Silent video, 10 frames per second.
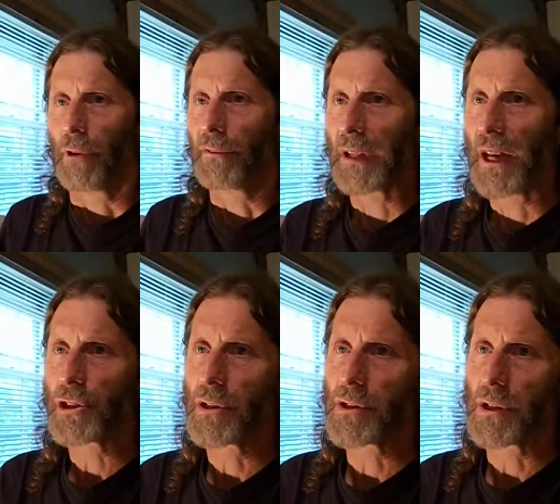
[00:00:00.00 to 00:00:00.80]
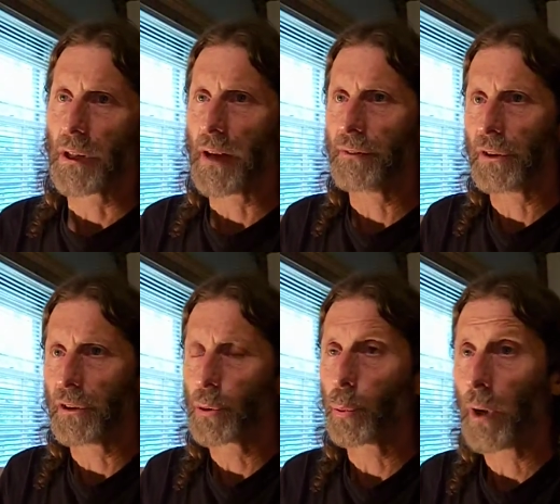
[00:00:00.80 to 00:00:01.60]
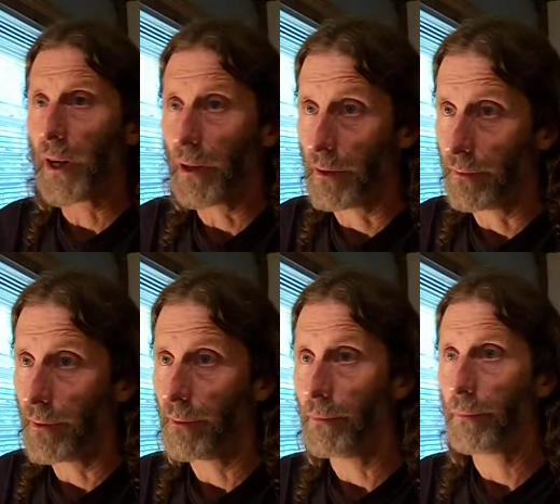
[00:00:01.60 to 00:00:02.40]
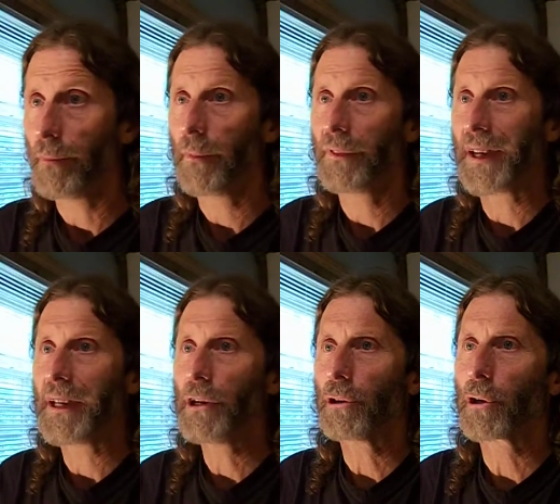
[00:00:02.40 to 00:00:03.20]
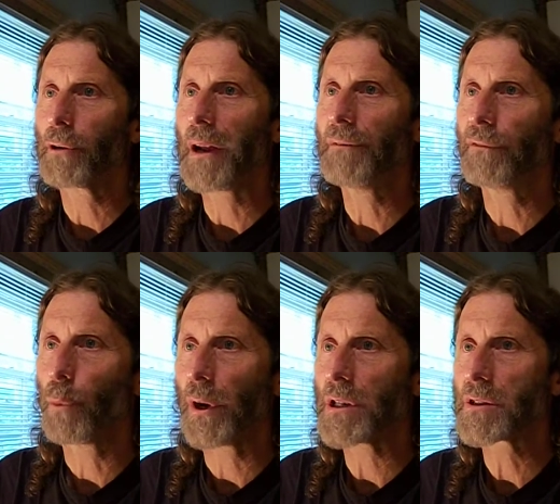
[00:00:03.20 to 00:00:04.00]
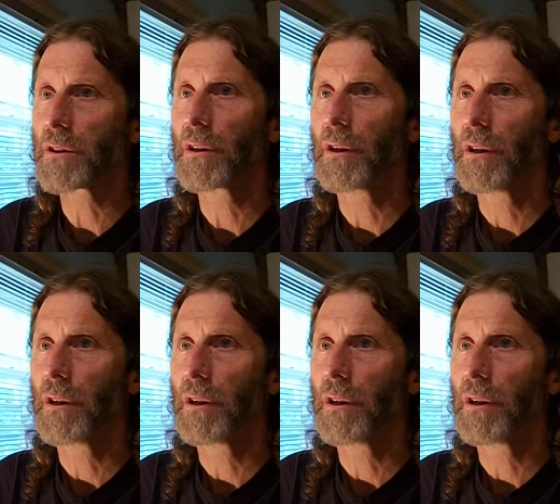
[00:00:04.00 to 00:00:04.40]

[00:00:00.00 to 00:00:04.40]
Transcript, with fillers: Revelations 11:12 They hear a great voice